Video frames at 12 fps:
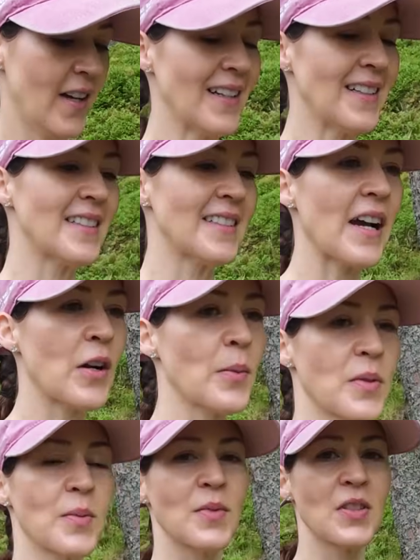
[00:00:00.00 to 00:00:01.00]
and stack up
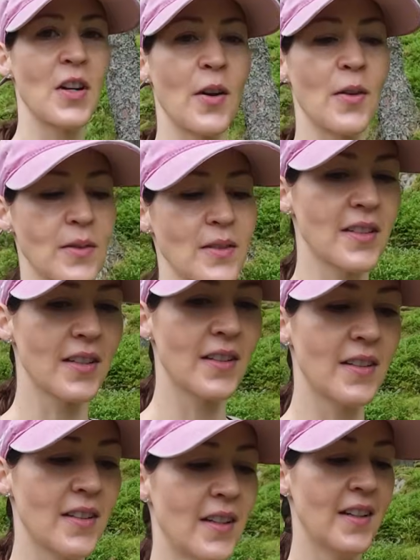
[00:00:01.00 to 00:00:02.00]
some stones,
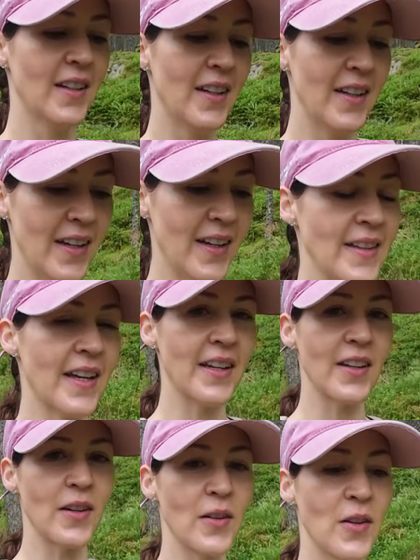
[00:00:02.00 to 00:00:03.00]
and there you
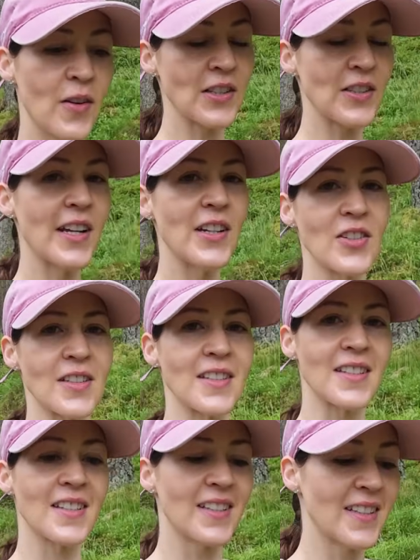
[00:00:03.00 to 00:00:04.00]
go.
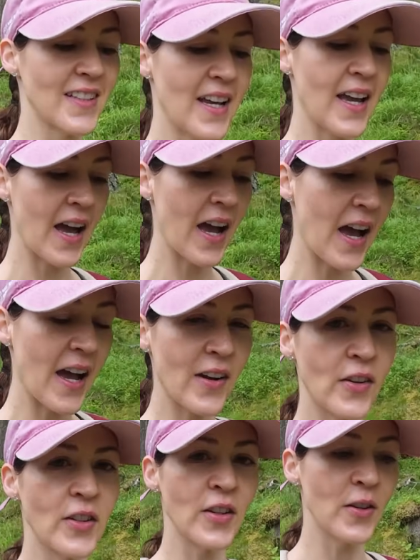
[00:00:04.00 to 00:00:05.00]
Congratulations, I
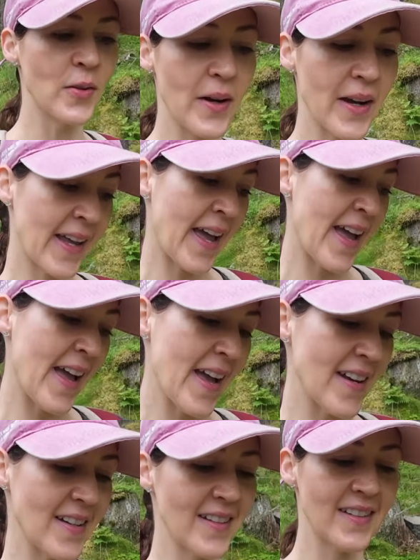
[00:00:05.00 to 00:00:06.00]
got you a
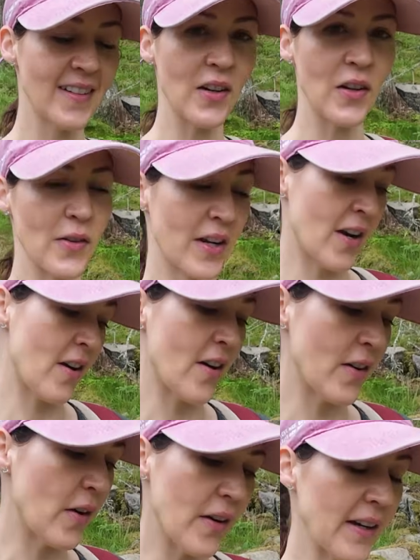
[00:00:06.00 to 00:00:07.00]
cairn, or a
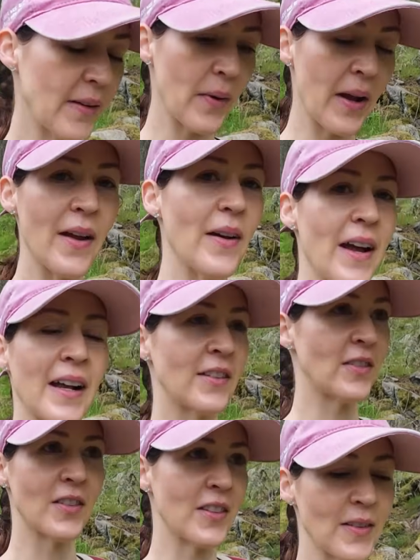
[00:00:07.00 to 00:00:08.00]
cairn, or
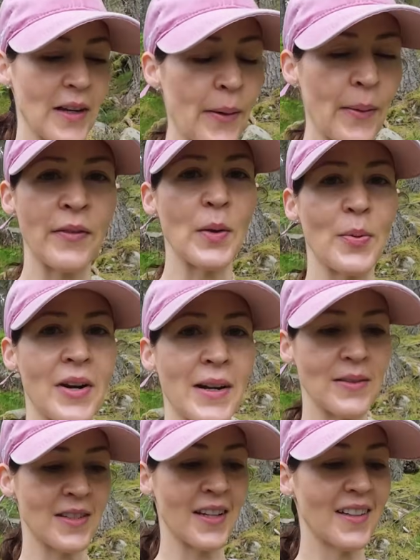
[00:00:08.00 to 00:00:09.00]
just however you
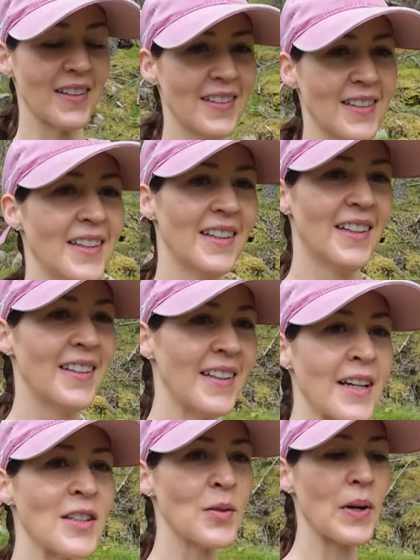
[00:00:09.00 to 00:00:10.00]
pronounce it.
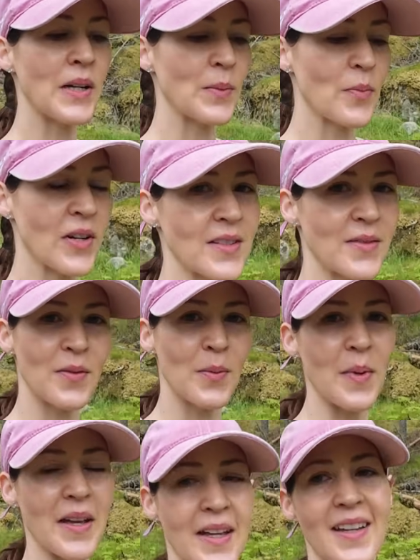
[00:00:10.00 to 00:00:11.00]
There's your wedding present from
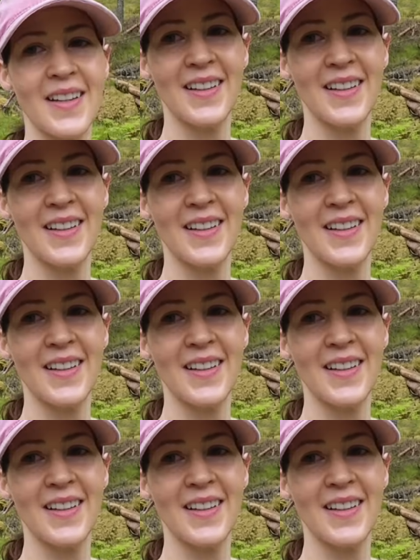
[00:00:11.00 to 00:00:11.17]
me.